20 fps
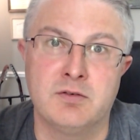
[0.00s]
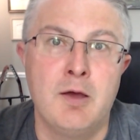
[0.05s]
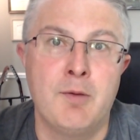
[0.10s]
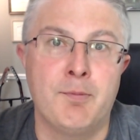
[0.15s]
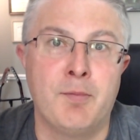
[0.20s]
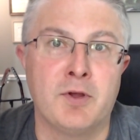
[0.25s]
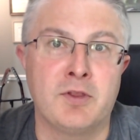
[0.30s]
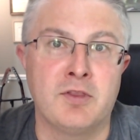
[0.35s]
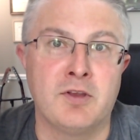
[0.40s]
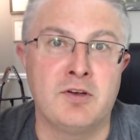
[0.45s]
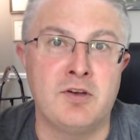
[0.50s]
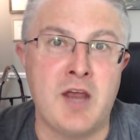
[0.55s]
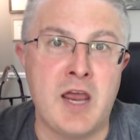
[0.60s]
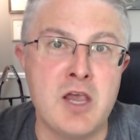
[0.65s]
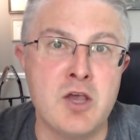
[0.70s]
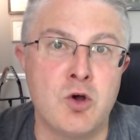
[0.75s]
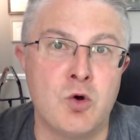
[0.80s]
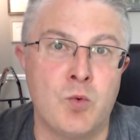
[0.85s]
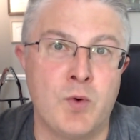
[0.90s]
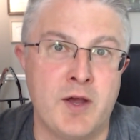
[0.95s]
But the
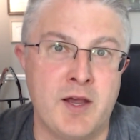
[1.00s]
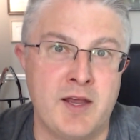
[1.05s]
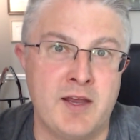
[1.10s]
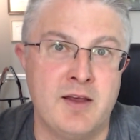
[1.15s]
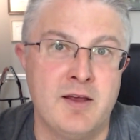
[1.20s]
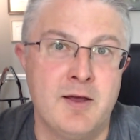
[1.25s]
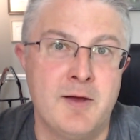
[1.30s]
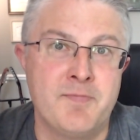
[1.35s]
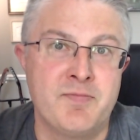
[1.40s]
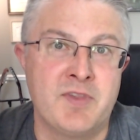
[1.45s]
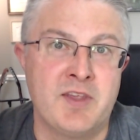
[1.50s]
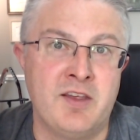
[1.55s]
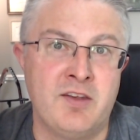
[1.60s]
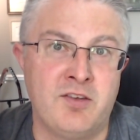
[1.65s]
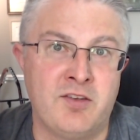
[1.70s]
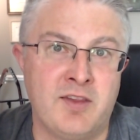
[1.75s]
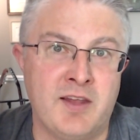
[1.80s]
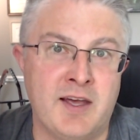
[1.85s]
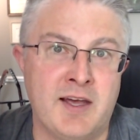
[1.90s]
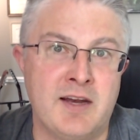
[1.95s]
takeaway
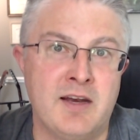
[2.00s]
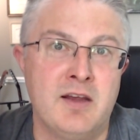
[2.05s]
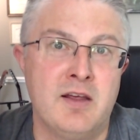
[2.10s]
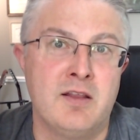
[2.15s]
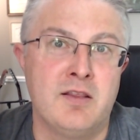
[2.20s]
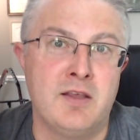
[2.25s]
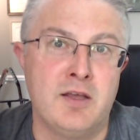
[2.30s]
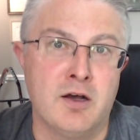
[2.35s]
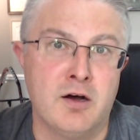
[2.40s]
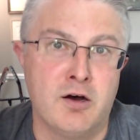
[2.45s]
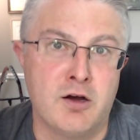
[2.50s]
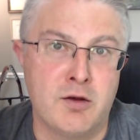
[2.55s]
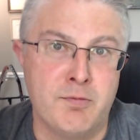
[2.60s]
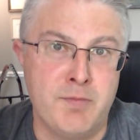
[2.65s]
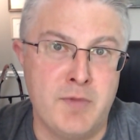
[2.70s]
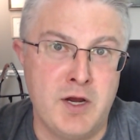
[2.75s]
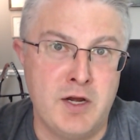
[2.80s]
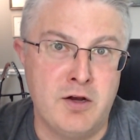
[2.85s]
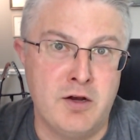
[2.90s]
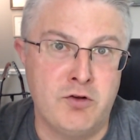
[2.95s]
is that the
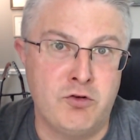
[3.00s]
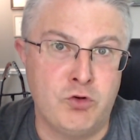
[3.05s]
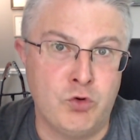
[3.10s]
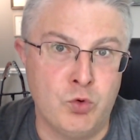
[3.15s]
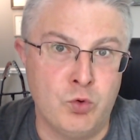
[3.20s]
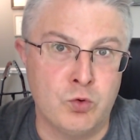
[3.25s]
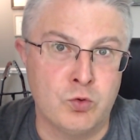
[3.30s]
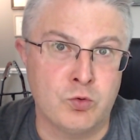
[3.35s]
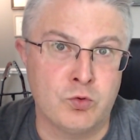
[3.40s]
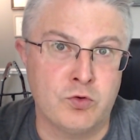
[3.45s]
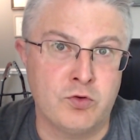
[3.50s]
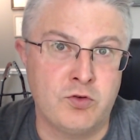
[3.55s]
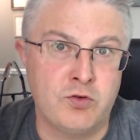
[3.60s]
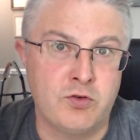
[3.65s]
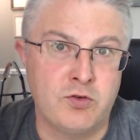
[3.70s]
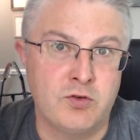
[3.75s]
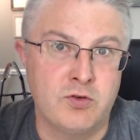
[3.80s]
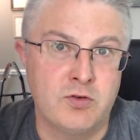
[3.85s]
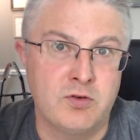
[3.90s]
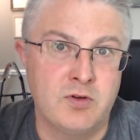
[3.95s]
automated
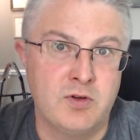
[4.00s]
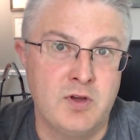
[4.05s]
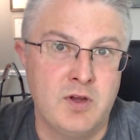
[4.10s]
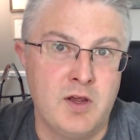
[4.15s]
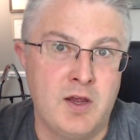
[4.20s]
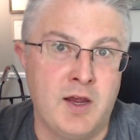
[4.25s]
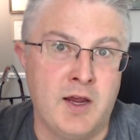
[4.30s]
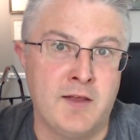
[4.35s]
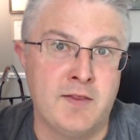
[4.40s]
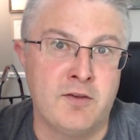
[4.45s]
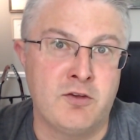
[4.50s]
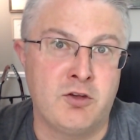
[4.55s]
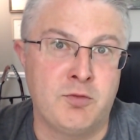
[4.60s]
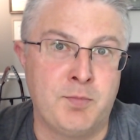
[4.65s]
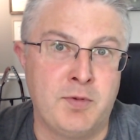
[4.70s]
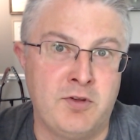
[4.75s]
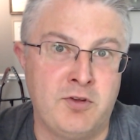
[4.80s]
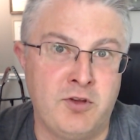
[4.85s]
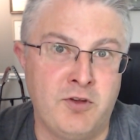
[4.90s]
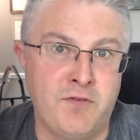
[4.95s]
tools and the
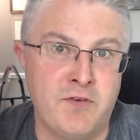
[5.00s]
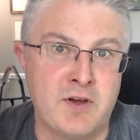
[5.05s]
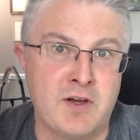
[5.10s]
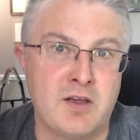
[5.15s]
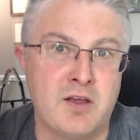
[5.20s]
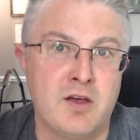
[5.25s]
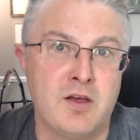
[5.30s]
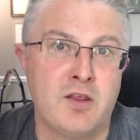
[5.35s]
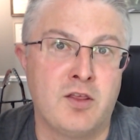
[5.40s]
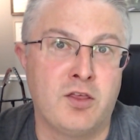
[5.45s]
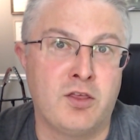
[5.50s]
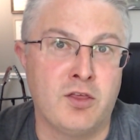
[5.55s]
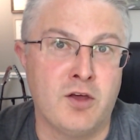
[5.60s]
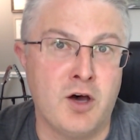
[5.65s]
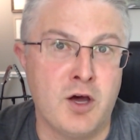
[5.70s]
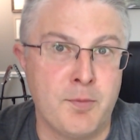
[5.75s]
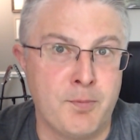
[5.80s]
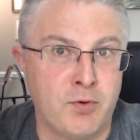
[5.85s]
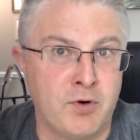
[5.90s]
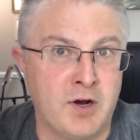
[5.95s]
specific
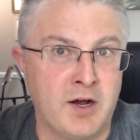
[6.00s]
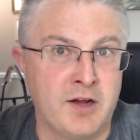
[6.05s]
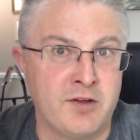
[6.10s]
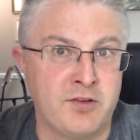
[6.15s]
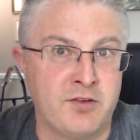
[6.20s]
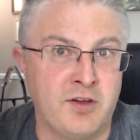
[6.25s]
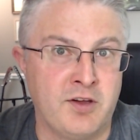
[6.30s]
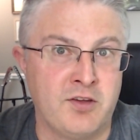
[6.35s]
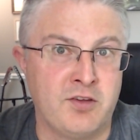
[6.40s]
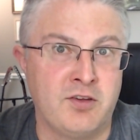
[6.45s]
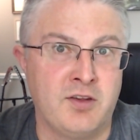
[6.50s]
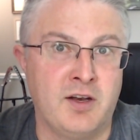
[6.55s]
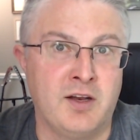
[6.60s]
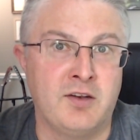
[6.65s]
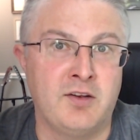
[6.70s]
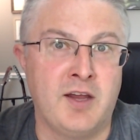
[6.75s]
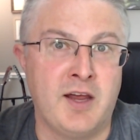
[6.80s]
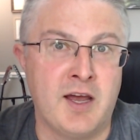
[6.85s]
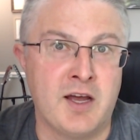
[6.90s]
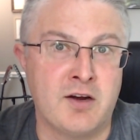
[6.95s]
thought process that
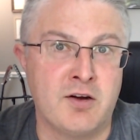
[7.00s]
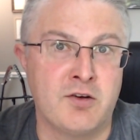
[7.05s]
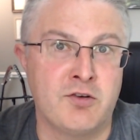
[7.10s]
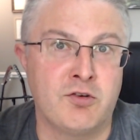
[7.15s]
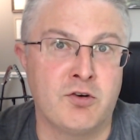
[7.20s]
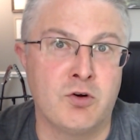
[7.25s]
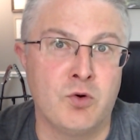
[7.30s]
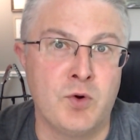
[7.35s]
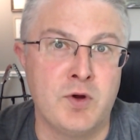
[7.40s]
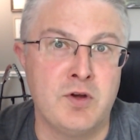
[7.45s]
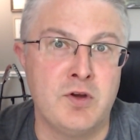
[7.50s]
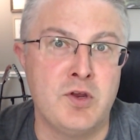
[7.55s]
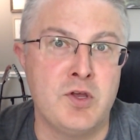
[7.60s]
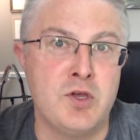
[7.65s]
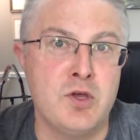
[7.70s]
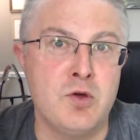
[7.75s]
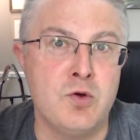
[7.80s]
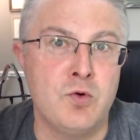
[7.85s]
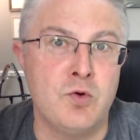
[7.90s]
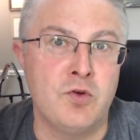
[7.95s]
attackers are going to
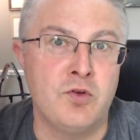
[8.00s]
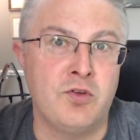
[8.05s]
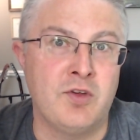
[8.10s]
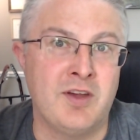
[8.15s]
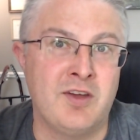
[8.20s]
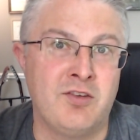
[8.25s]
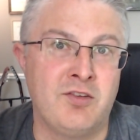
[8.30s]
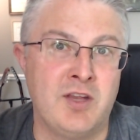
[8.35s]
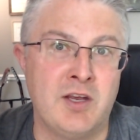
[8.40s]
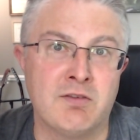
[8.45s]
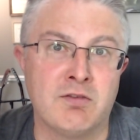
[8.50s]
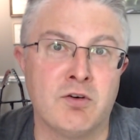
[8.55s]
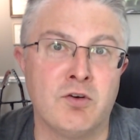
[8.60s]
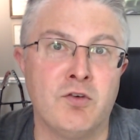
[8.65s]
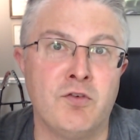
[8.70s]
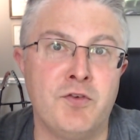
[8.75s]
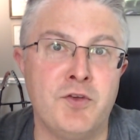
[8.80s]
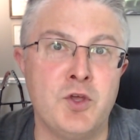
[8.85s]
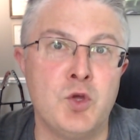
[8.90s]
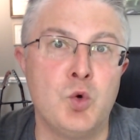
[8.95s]
use as they
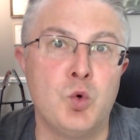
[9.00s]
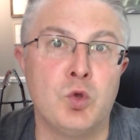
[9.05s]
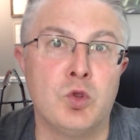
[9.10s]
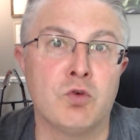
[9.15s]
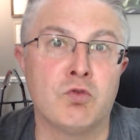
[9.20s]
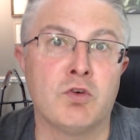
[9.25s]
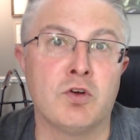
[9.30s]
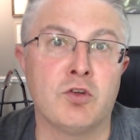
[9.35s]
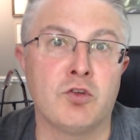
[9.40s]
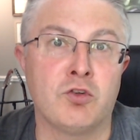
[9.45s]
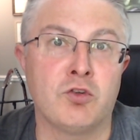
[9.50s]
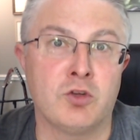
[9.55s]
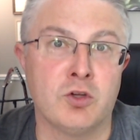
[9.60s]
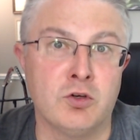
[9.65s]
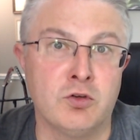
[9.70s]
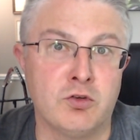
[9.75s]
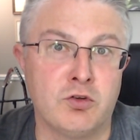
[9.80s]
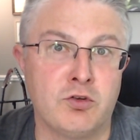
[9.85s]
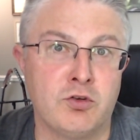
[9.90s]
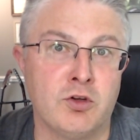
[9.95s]
review the
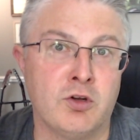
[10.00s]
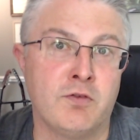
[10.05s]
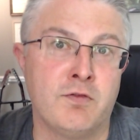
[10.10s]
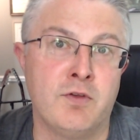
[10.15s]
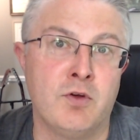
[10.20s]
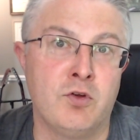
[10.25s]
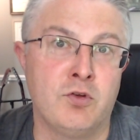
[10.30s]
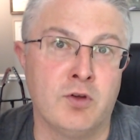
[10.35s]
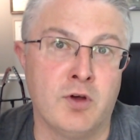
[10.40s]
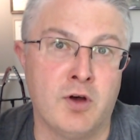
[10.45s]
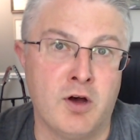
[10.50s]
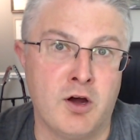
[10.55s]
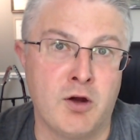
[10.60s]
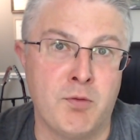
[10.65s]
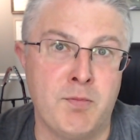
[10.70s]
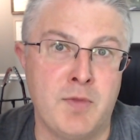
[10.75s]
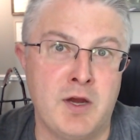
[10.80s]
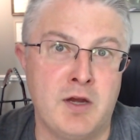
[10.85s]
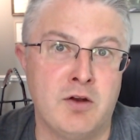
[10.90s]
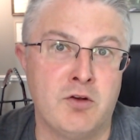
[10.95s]
results of those
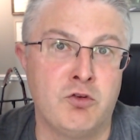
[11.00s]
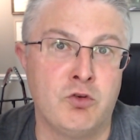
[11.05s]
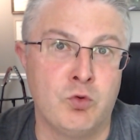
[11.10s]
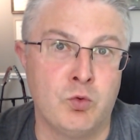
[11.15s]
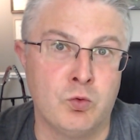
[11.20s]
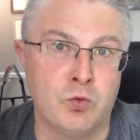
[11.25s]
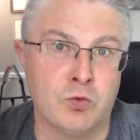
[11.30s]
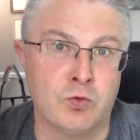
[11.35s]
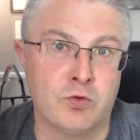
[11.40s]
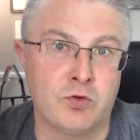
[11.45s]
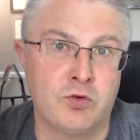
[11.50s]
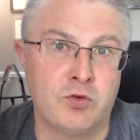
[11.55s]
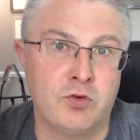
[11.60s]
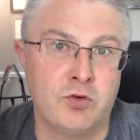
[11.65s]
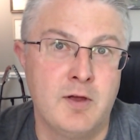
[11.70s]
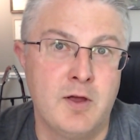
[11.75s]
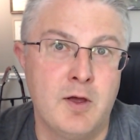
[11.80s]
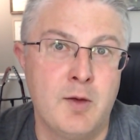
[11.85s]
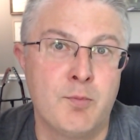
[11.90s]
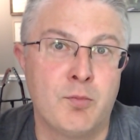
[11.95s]
automated tools
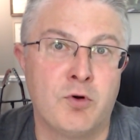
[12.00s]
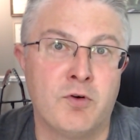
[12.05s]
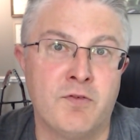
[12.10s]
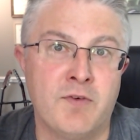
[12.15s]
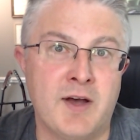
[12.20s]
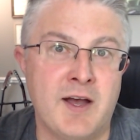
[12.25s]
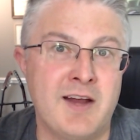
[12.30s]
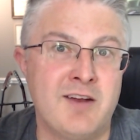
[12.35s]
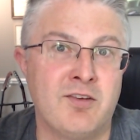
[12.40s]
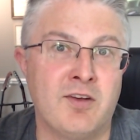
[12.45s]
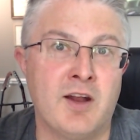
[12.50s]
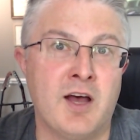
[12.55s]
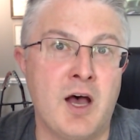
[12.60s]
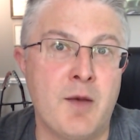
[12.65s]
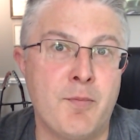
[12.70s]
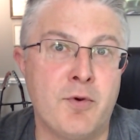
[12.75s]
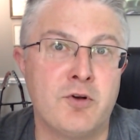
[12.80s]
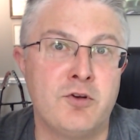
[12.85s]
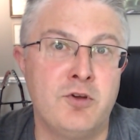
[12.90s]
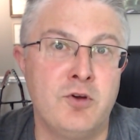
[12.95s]
provides an
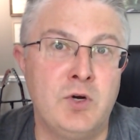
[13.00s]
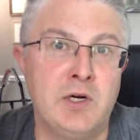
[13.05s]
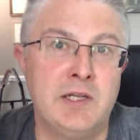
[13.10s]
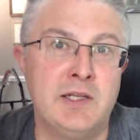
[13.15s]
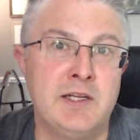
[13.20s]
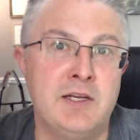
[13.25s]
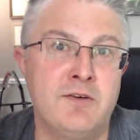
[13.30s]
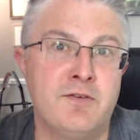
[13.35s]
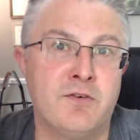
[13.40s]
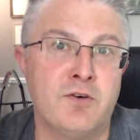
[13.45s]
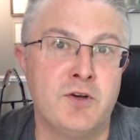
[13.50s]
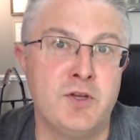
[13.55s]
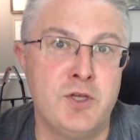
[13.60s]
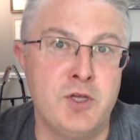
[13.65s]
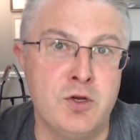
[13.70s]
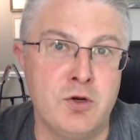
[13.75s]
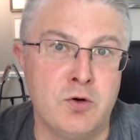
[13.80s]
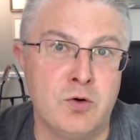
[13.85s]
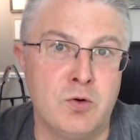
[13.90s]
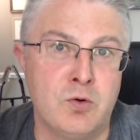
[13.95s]
opportunity for
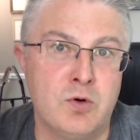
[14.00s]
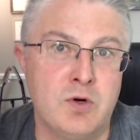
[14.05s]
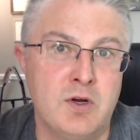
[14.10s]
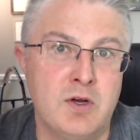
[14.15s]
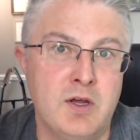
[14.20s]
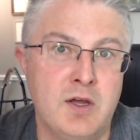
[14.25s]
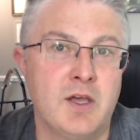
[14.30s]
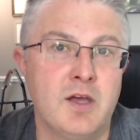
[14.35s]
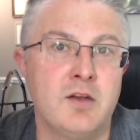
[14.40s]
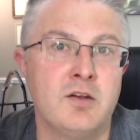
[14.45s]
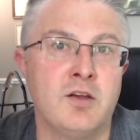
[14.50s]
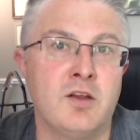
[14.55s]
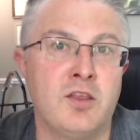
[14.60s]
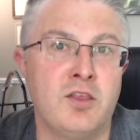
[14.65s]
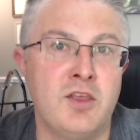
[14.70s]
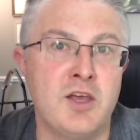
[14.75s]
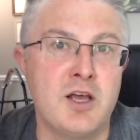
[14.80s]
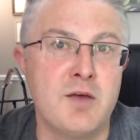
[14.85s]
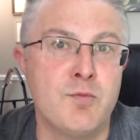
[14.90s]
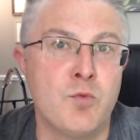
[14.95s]
you to
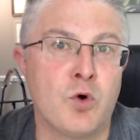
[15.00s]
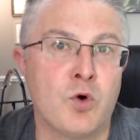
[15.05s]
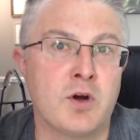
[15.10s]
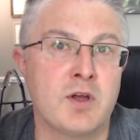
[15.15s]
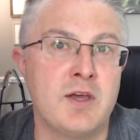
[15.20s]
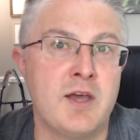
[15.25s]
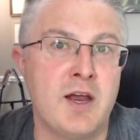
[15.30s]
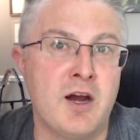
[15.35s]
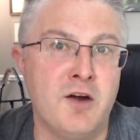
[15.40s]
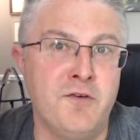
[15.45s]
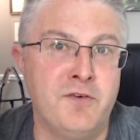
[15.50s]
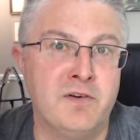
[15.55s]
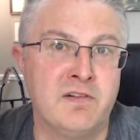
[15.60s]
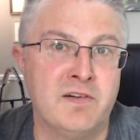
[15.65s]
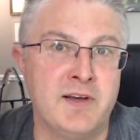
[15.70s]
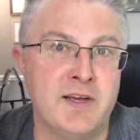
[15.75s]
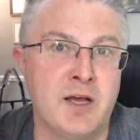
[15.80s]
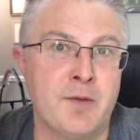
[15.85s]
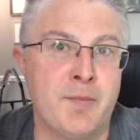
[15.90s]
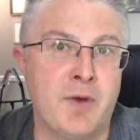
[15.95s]
think more
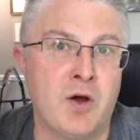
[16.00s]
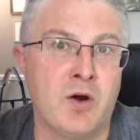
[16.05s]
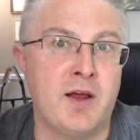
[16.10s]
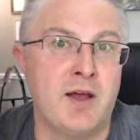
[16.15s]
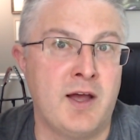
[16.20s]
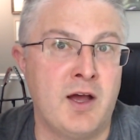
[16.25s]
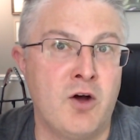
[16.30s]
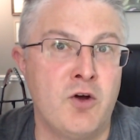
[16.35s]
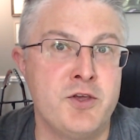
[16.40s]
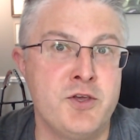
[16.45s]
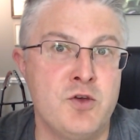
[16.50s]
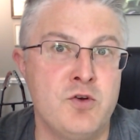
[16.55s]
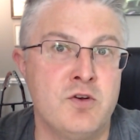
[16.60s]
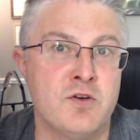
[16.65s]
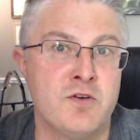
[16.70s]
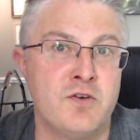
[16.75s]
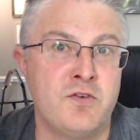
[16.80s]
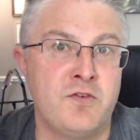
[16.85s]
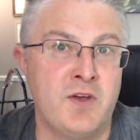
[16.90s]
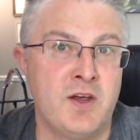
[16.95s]
carefully about how you
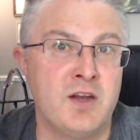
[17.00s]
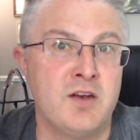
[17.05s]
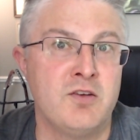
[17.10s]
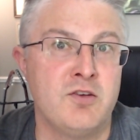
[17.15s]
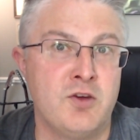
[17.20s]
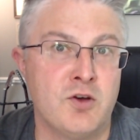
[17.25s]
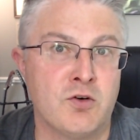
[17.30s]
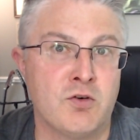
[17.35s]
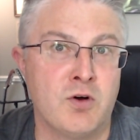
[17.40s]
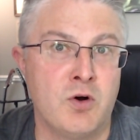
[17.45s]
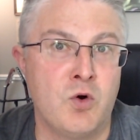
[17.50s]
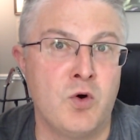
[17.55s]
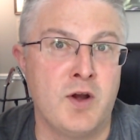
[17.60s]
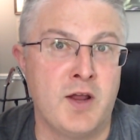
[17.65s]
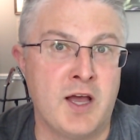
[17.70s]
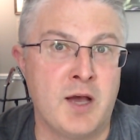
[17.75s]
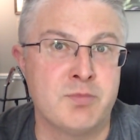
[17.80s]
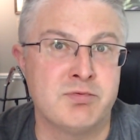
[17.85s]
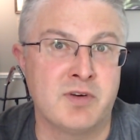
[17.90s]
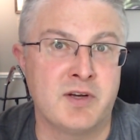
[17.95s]
defend your own
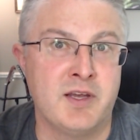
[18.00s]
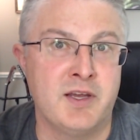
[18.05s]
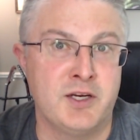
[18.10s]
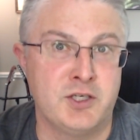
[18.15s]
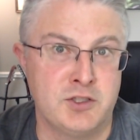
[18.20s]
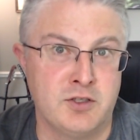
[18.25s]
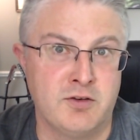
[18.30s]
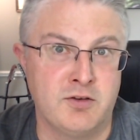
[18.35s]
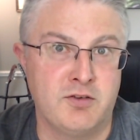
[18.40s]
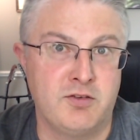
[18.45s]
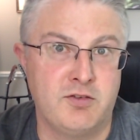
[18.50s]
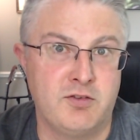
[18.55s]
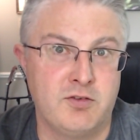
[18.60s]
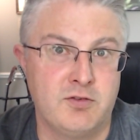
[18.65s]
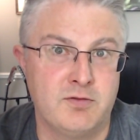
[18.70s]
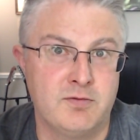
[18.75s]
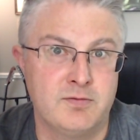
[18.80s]
applications.